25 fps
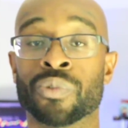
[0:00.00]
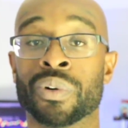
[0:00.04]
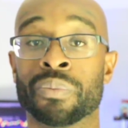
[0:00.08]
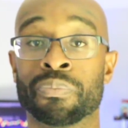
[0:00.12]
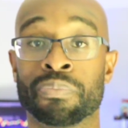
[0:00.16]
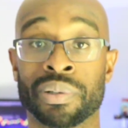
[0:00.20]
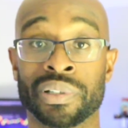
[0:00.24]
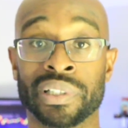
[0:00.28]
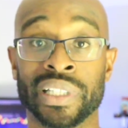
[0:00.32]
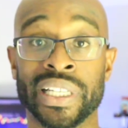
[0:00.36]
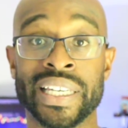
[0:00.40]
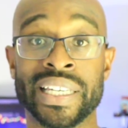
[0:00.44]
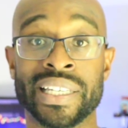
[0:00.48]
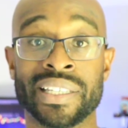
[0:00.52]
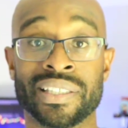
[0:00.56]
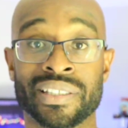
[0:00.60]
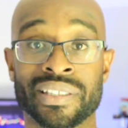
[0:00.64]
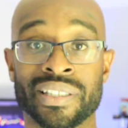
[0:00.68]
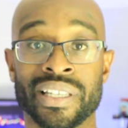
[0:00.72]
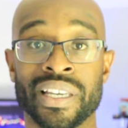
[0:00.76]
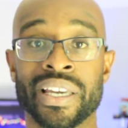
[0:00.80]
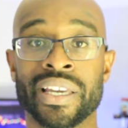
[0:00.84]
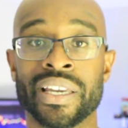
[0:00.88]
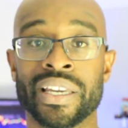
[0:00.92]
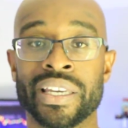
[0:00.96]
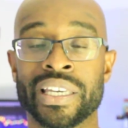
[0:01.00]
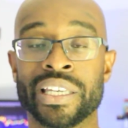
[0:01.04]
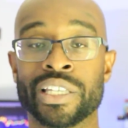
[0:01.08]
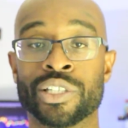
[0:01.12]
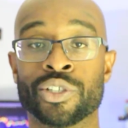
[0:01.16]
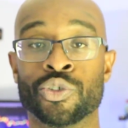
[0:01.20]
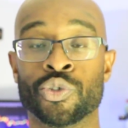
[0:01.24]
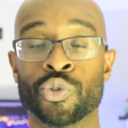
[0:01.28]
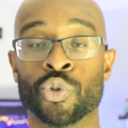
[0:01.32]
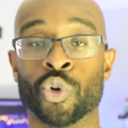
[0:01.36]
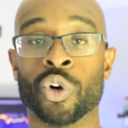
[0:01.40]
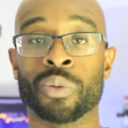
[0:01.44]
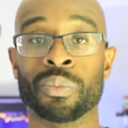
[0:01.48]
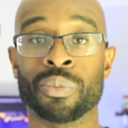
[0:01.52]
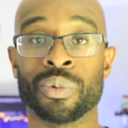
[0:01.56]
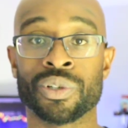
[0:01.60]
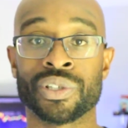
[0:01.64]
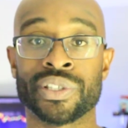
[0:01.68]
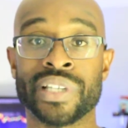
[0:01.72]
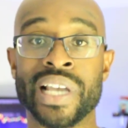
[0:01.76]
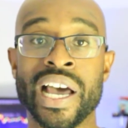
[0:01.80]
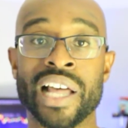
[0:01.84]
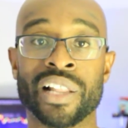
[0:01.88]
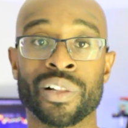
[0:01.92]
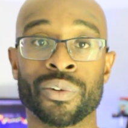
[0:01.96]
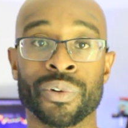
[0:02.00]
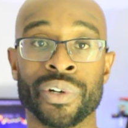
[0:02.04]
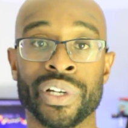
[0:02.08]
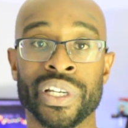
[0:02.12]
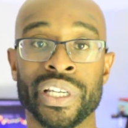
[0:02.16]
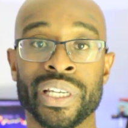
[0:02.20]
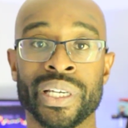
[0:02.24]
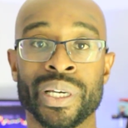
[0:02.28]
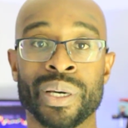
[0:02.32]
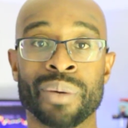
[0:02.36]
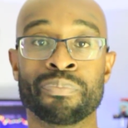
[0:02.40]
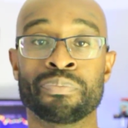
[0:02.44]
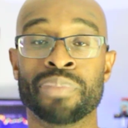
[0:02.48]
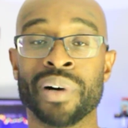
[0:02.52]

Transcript: replace his normal salary,